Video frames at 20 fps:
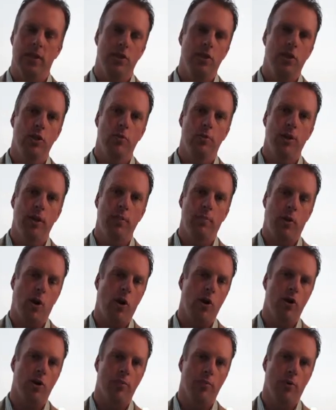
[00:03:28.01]
DubLi
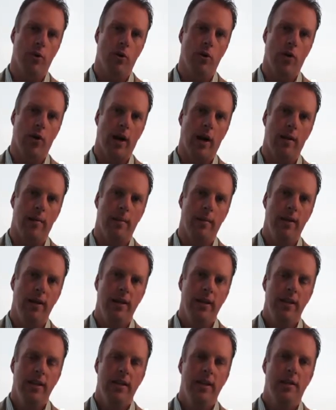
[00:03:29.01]
Partner
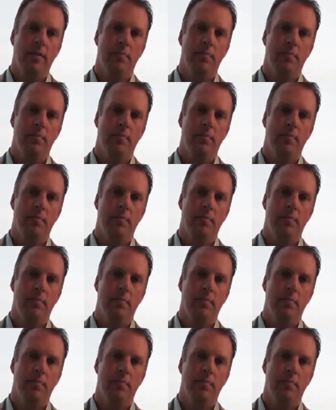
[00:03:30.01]
Program,